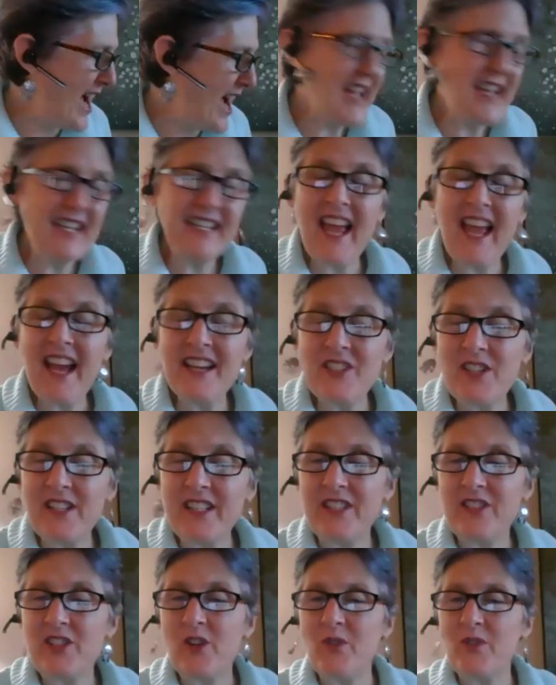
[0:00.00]
I
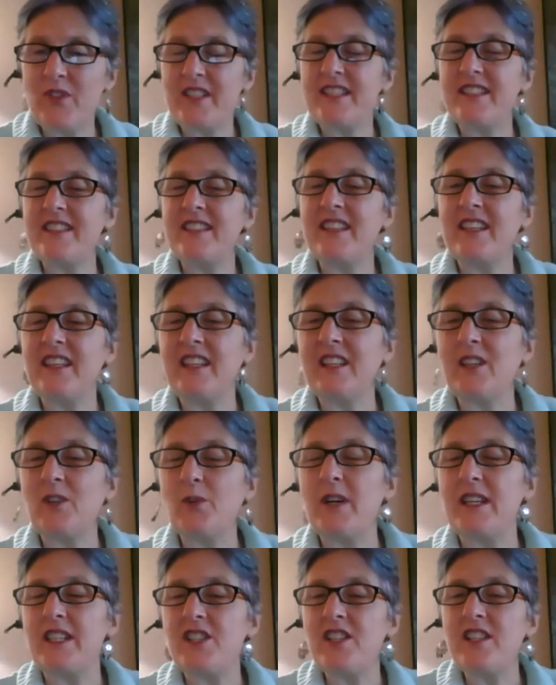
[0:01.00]
actually don't see
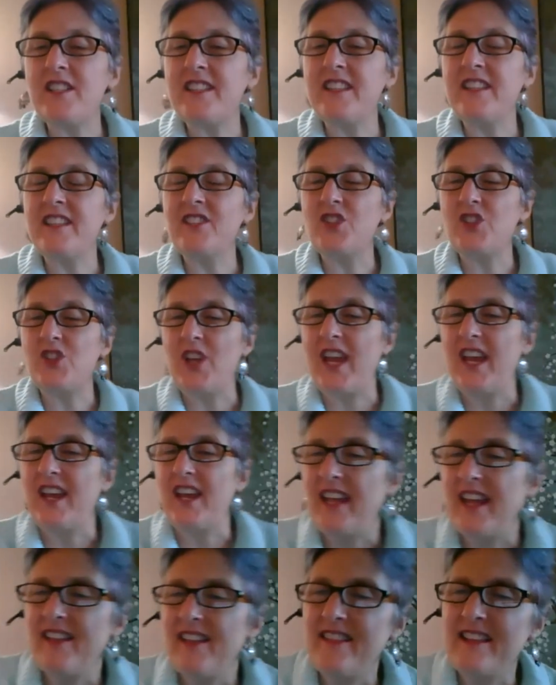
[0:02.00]
questions in the chat
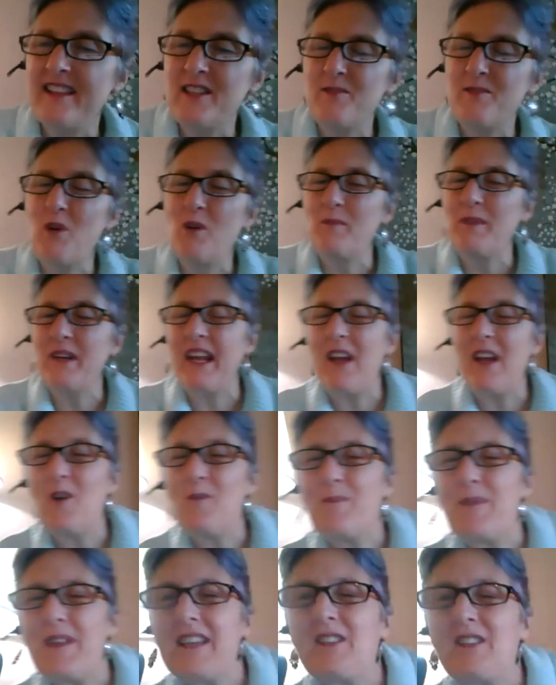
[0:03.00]
at this moment. I
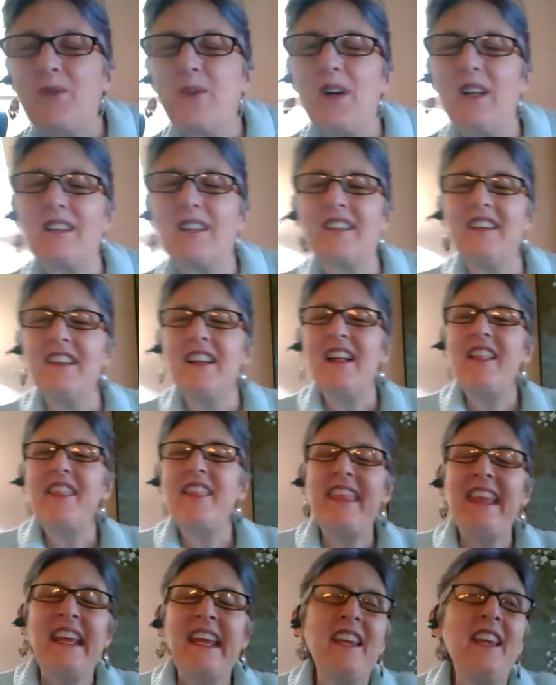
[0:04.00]
hope that you all are
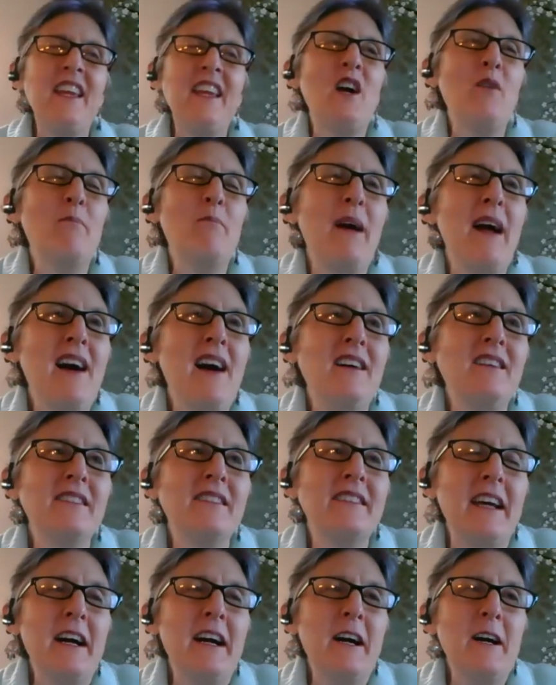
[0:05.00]
thinking about
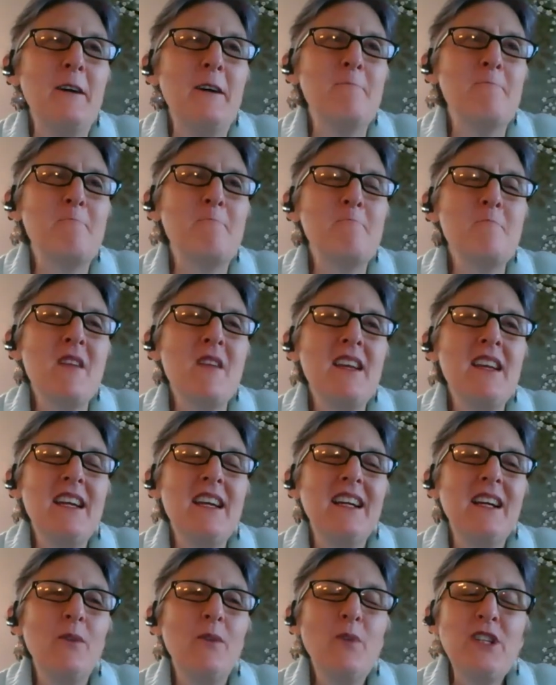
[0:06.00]
um,
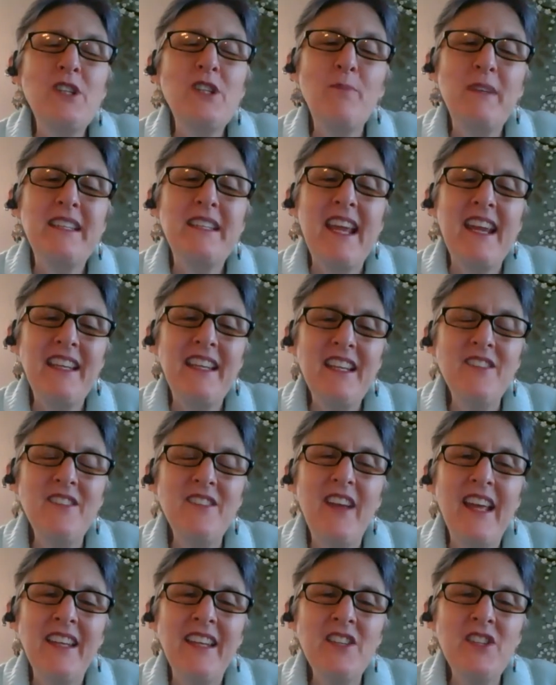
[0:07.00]
we should be taking
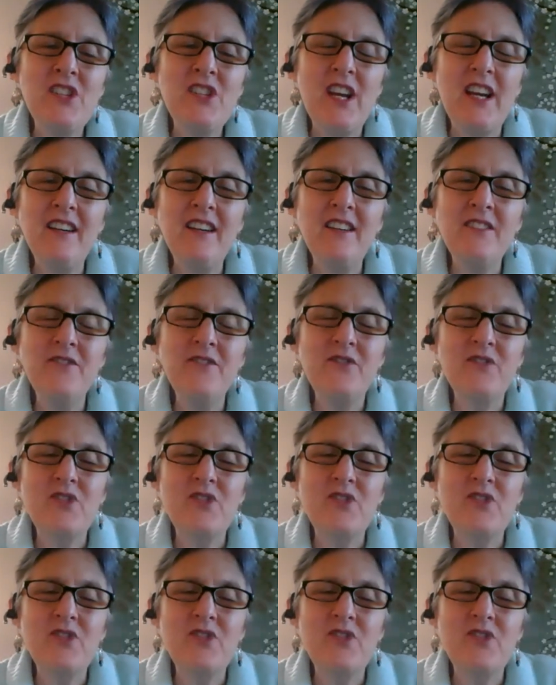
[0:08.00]
advantage of